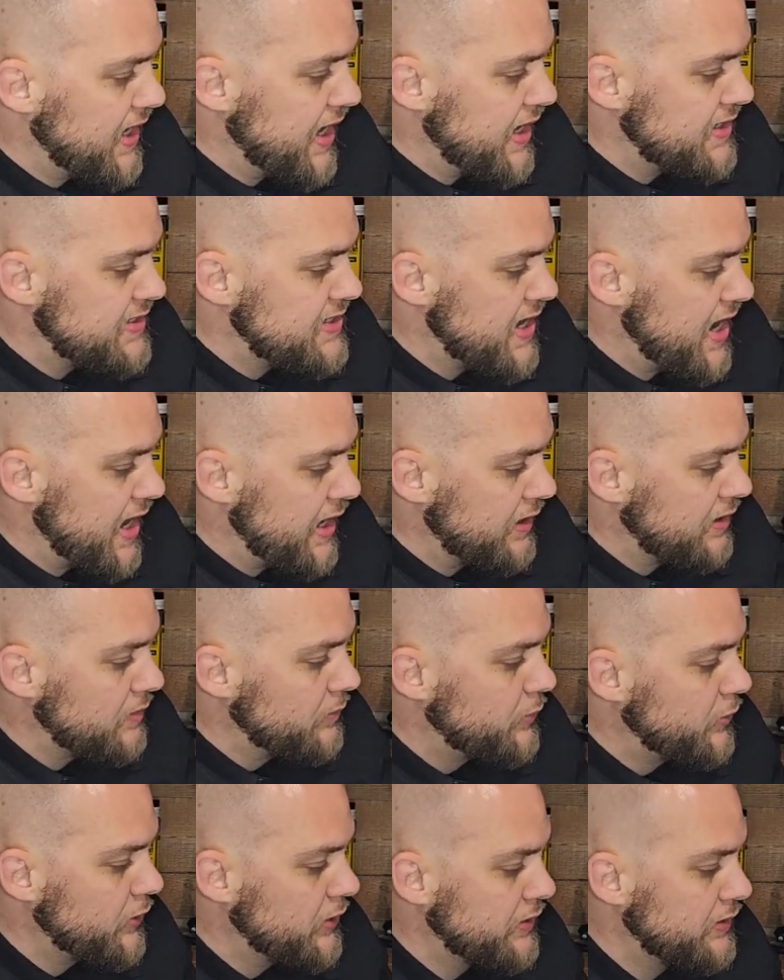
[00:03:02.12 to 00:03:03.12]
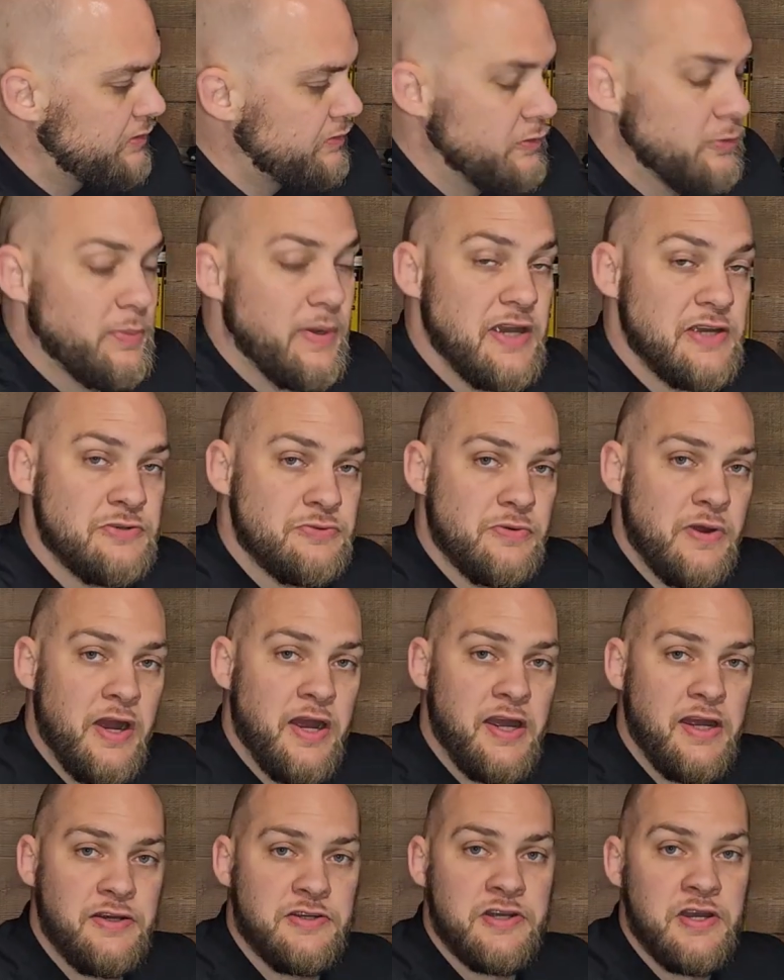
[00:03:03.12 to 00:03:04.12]
antenna completely for best
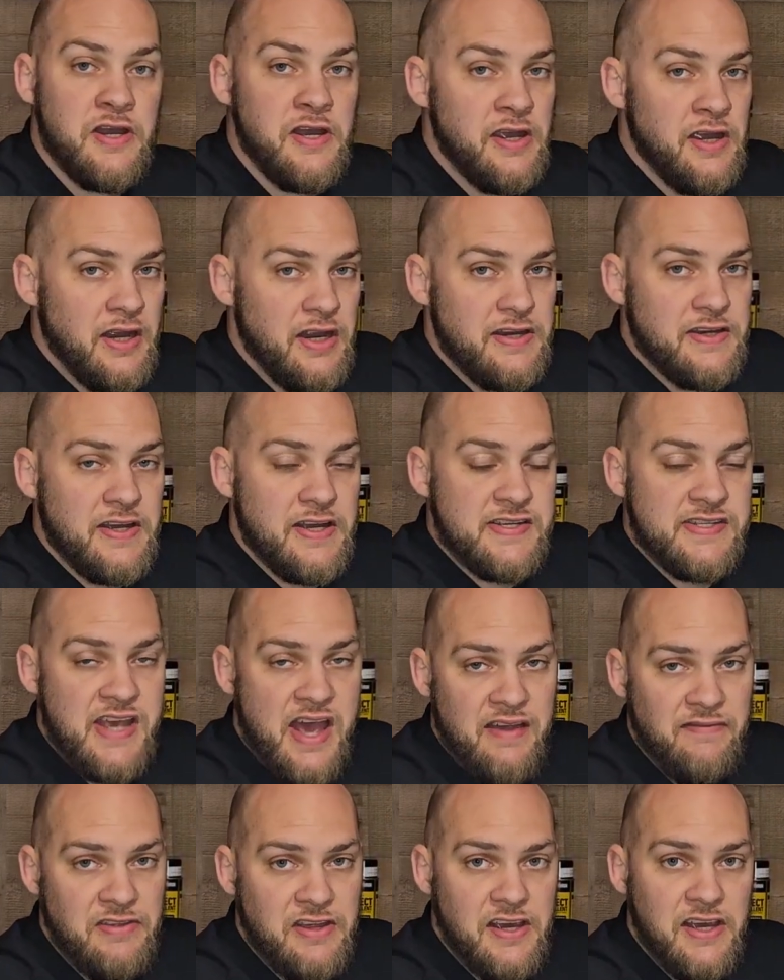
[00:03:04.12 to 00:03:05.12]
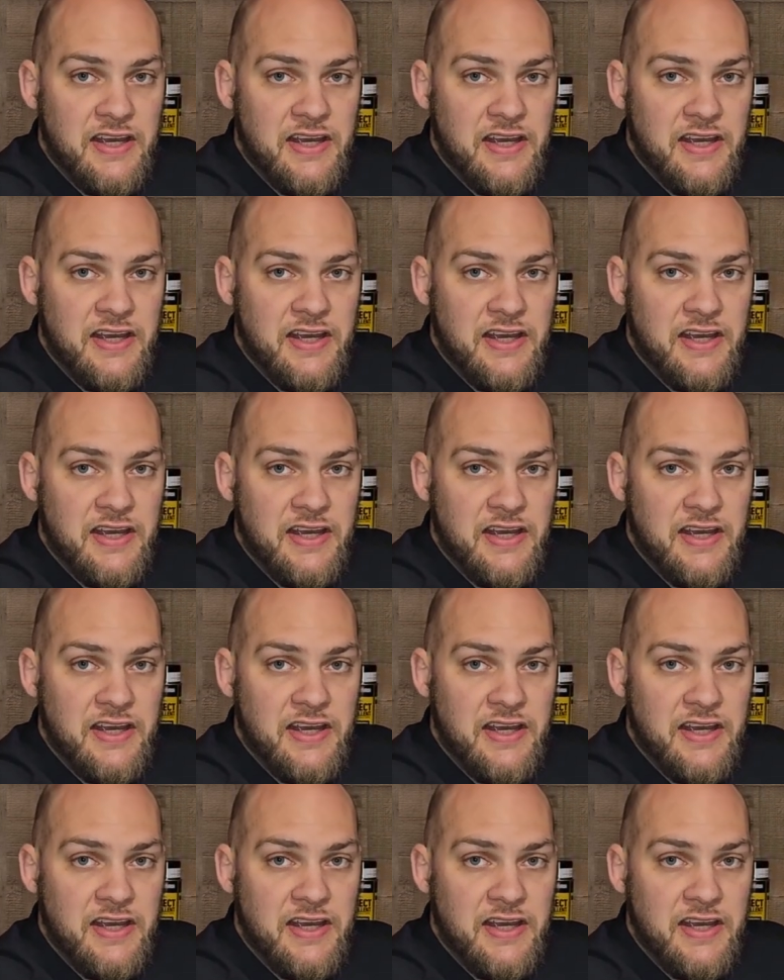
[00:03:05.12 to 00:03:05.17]
range. It does have the